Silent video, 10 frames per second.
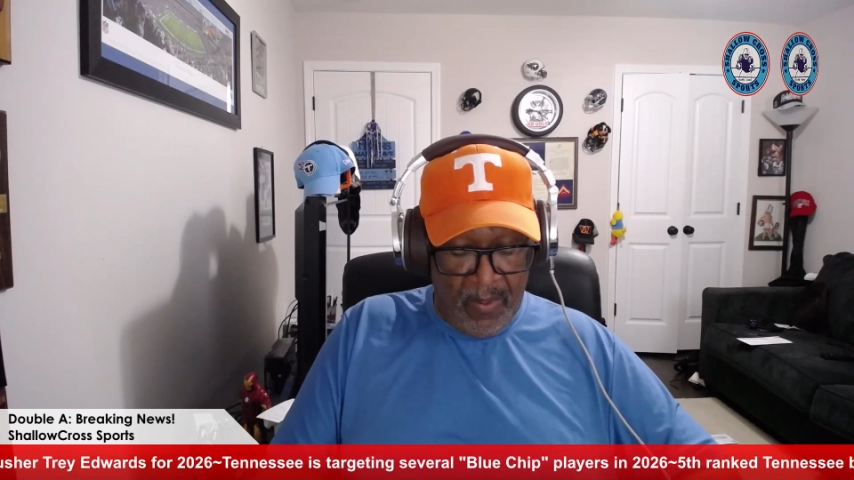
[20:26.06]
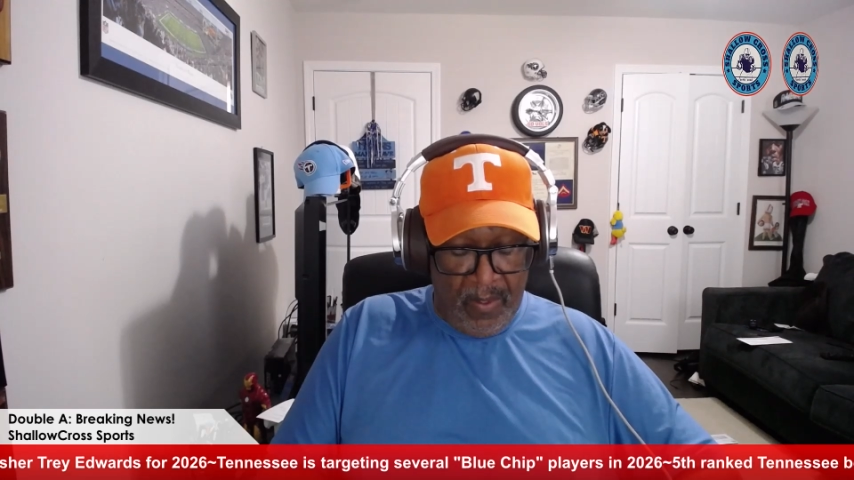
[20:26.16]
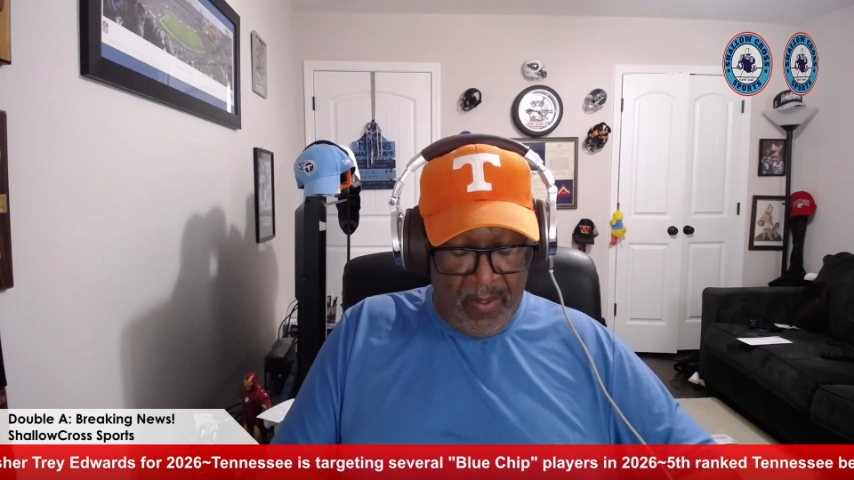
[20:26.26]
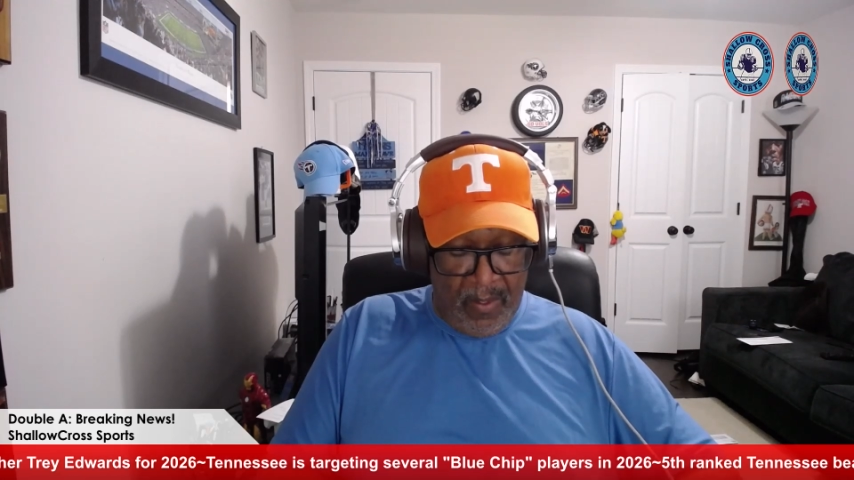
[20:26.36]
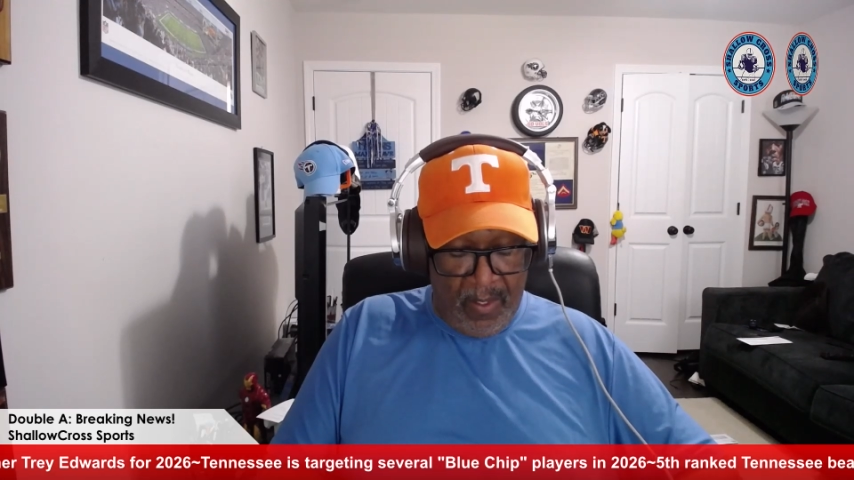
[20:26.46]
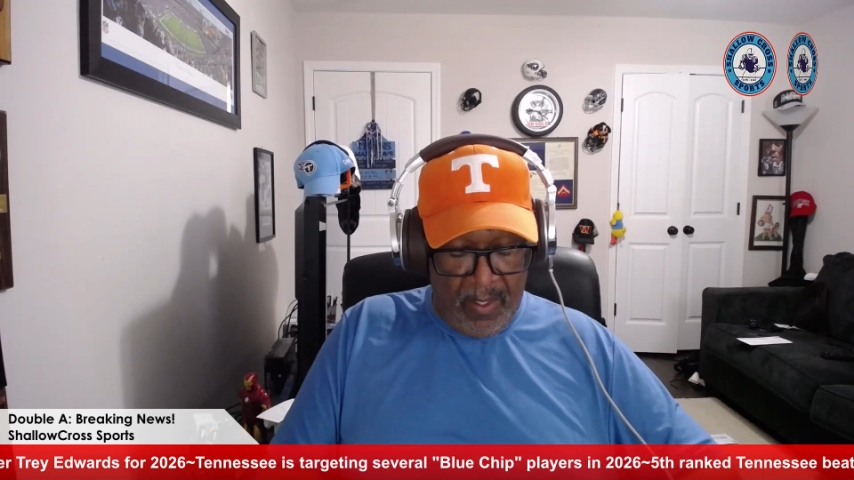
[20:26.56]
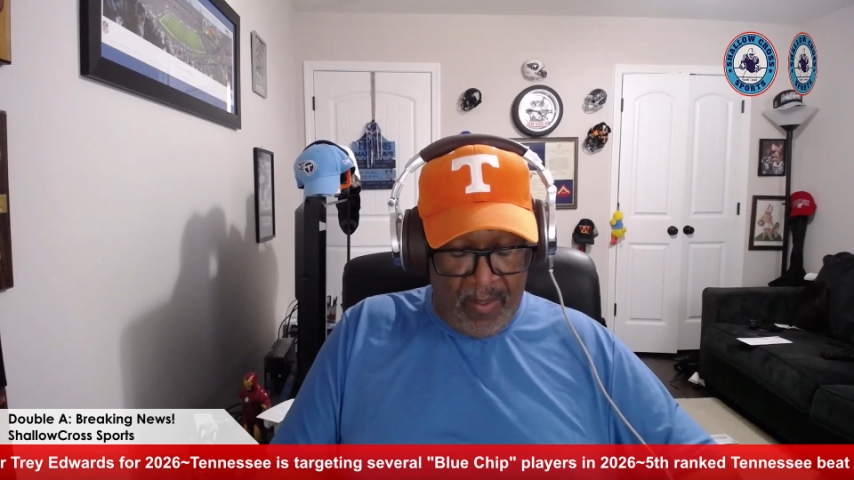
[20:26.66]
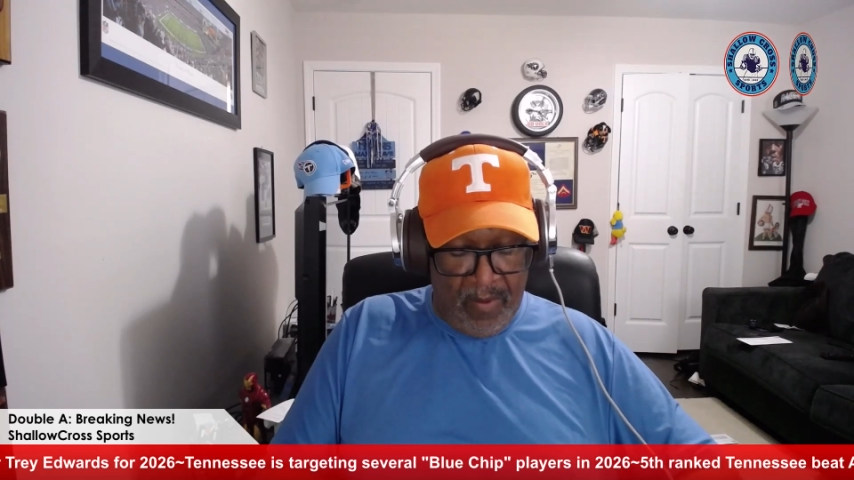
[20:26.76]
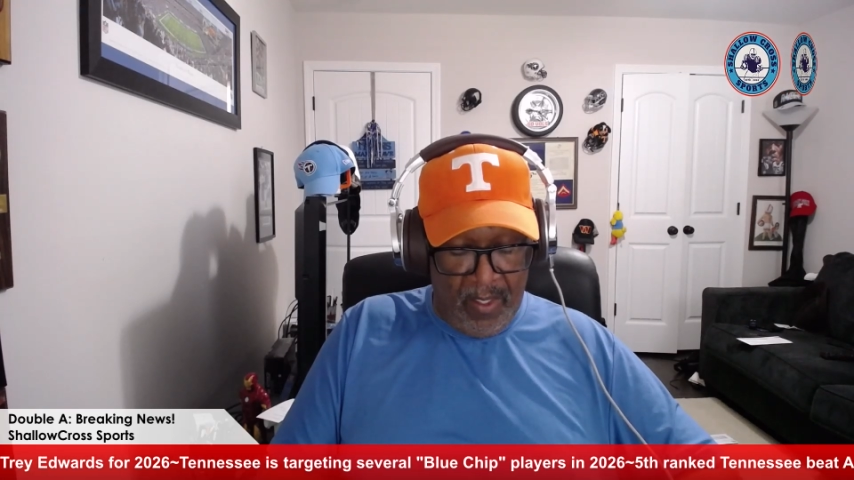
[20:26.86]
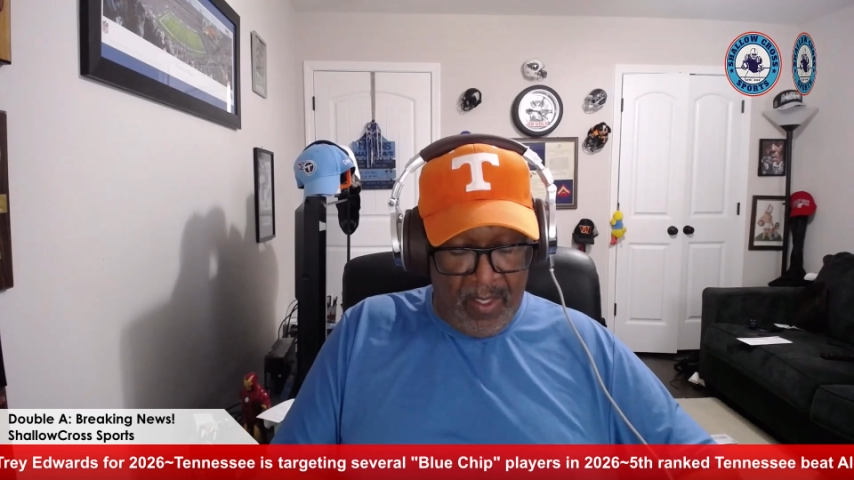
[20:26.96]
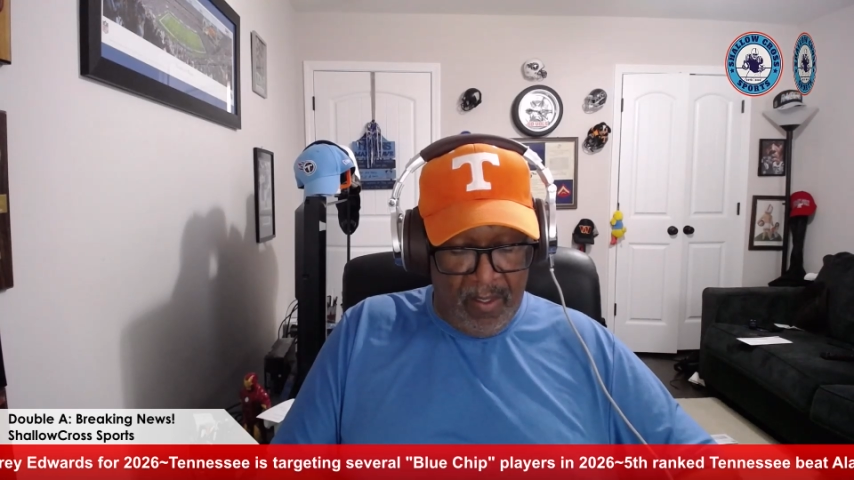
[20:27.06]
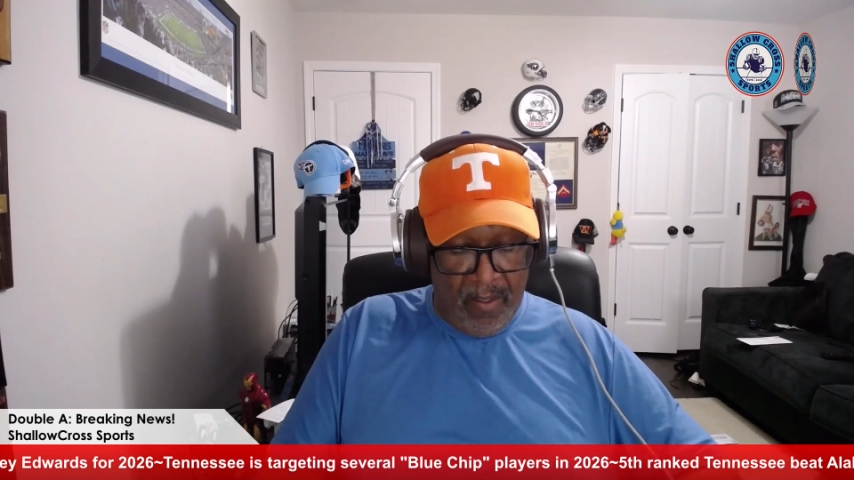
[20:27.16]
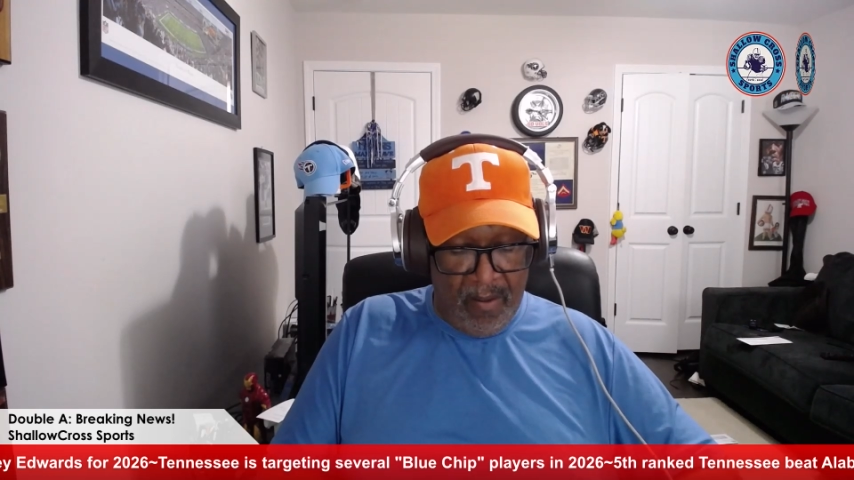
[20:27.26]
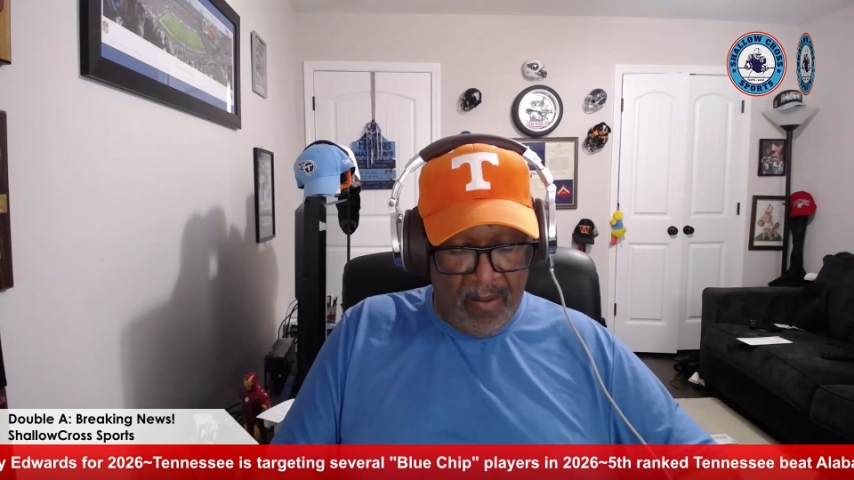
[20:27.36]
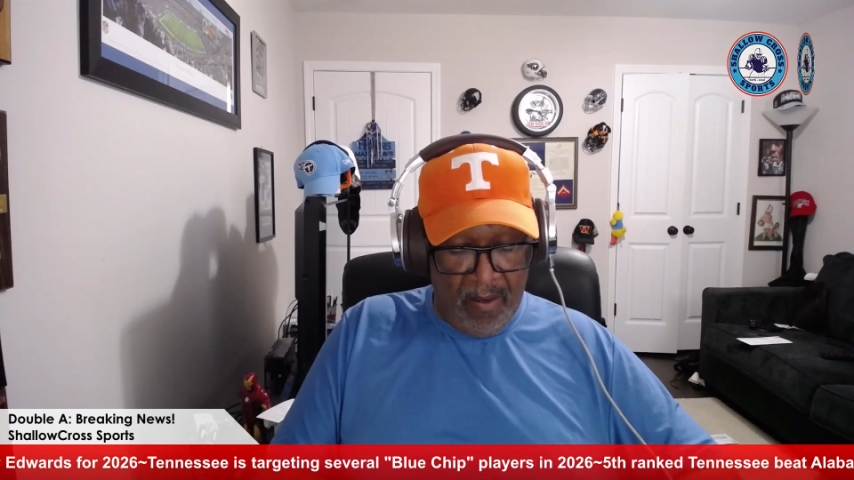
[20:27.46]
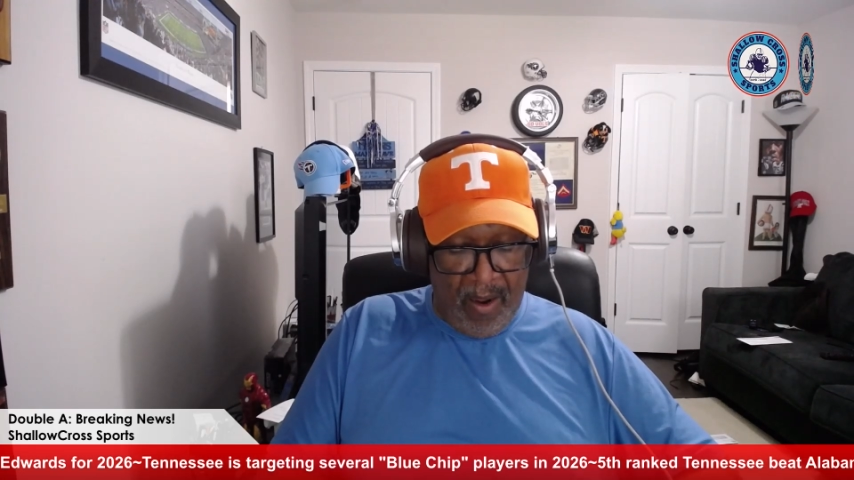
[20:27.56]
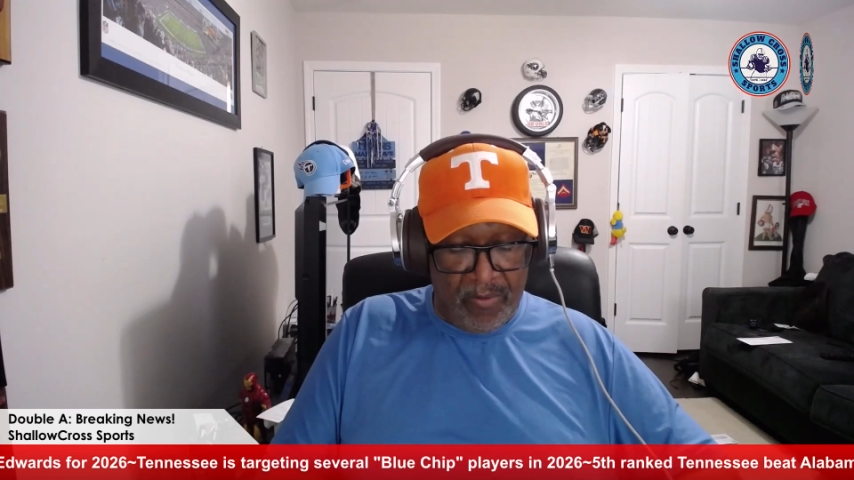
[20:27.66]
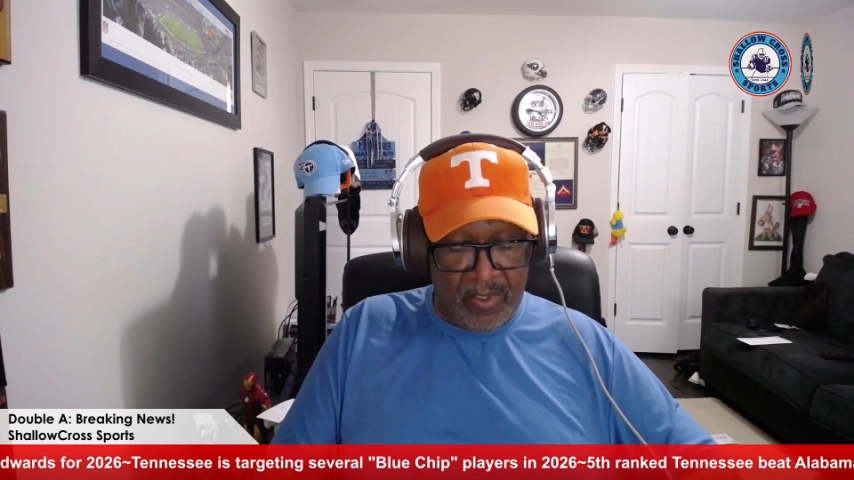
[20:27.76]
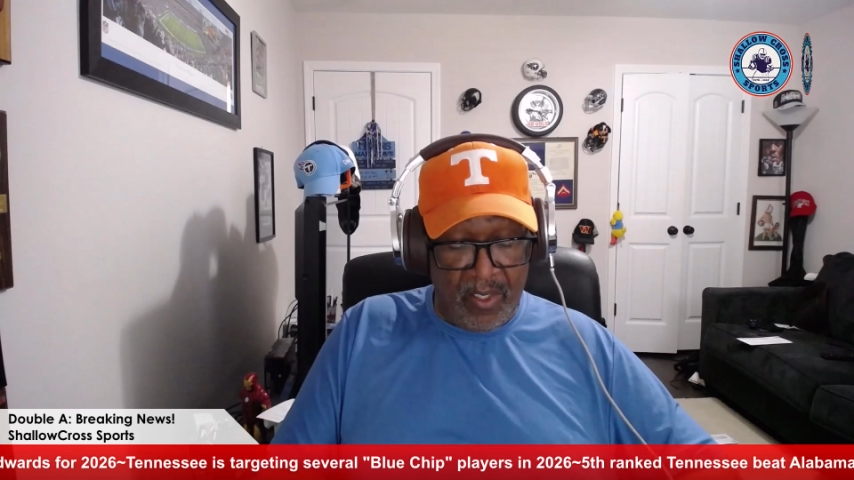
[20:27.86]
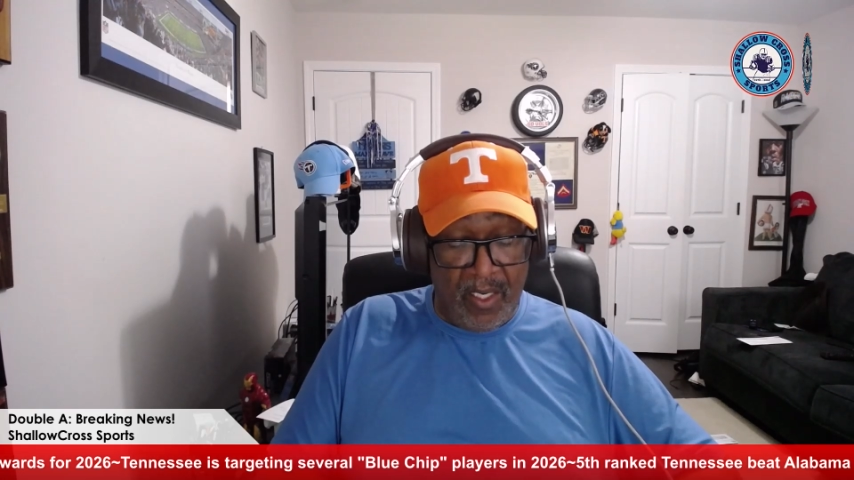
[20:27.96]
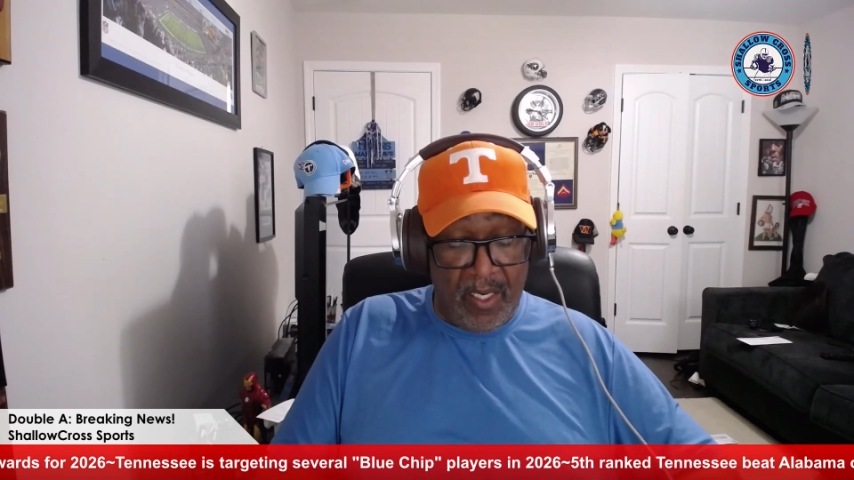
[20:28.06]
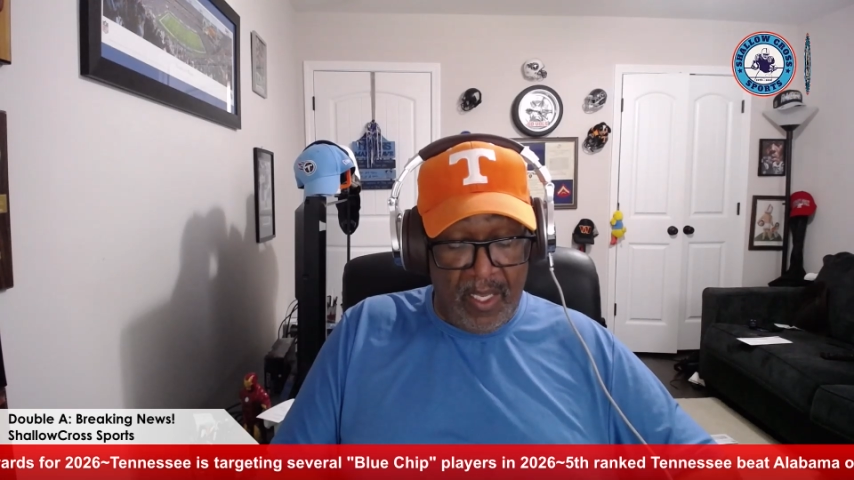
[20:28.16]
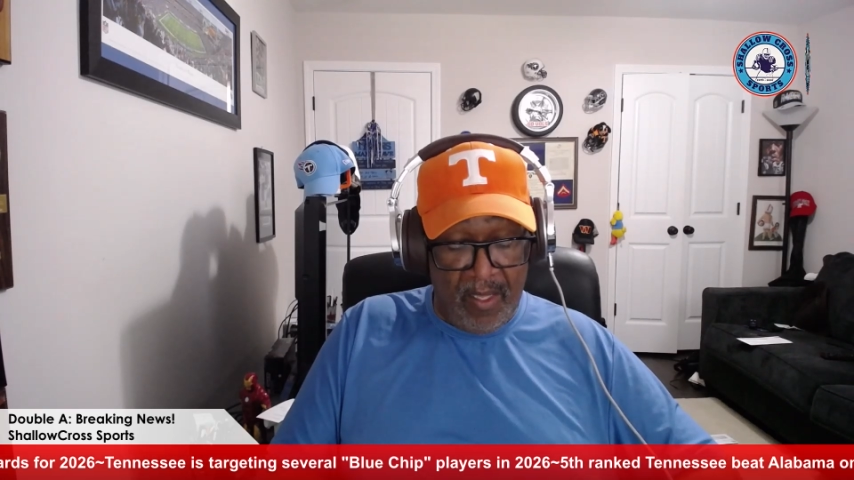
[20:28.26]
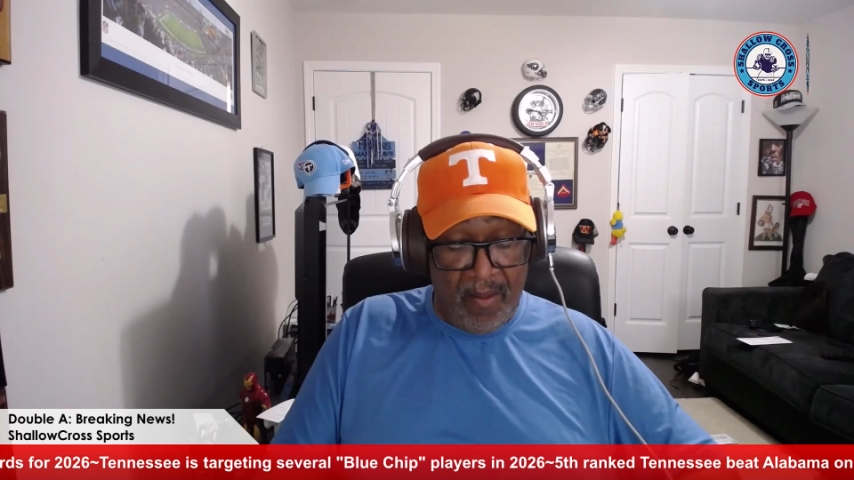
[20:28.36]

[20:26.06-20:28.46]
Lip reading: And then I was looking at